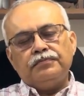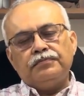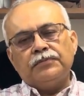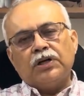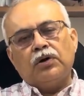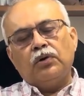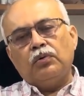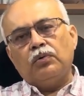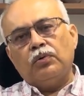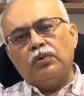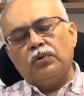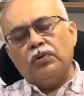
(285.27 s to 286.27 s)
Now,
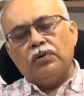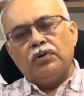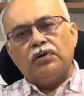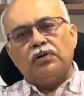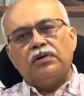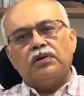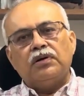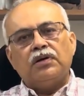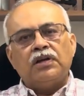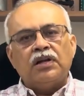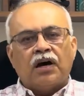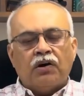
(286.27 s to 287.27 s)

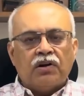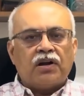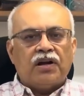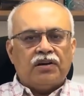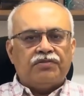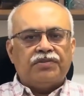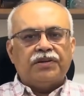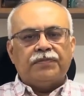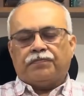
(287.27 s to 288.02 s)
in our country,